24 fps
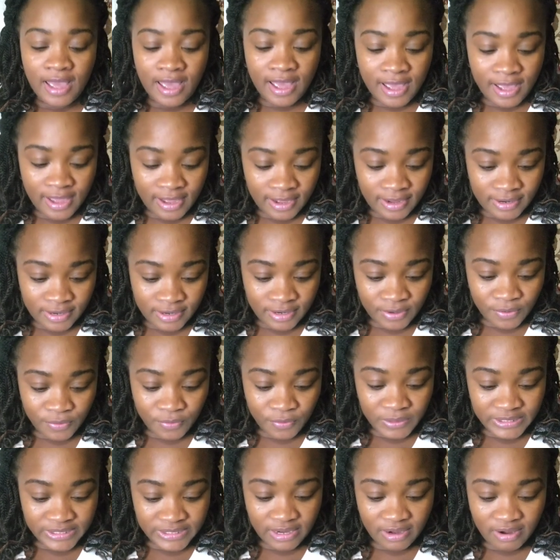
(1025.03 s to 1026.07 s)
And
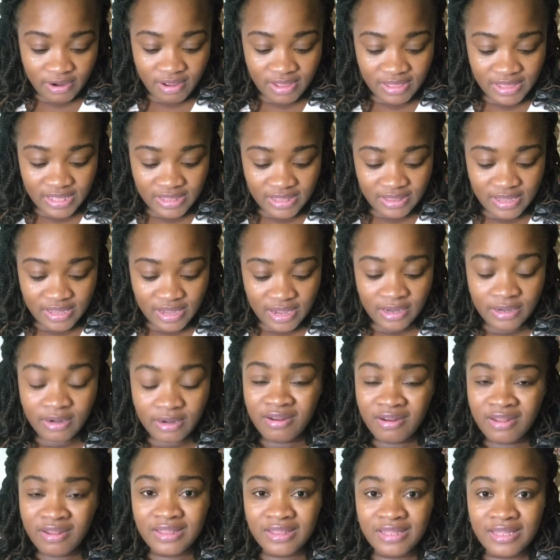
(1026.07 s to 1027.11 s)
what's another thing?
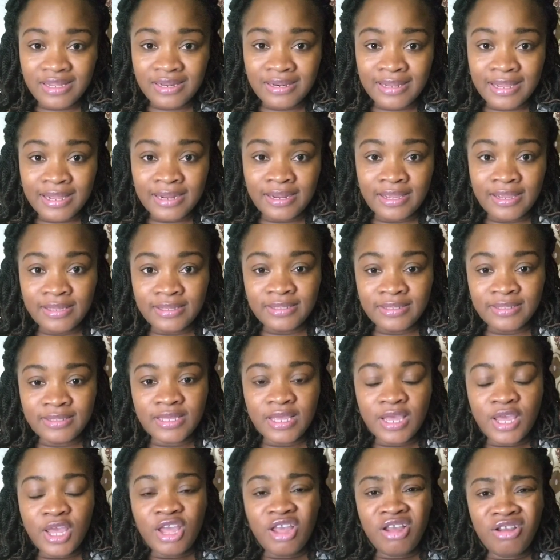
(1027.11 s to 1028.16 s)
Another thing that
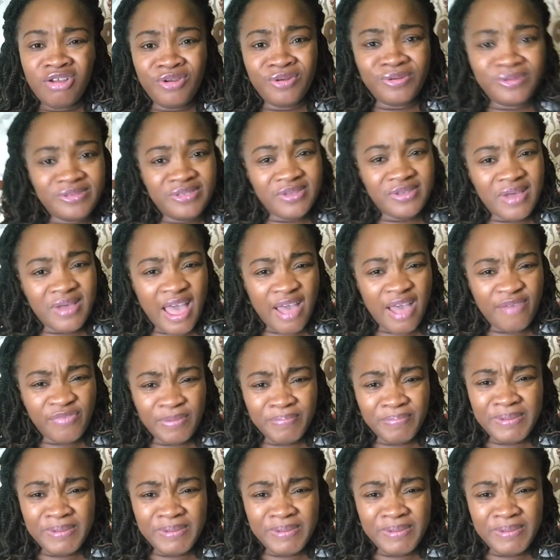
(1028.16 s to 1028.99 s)
is good to have.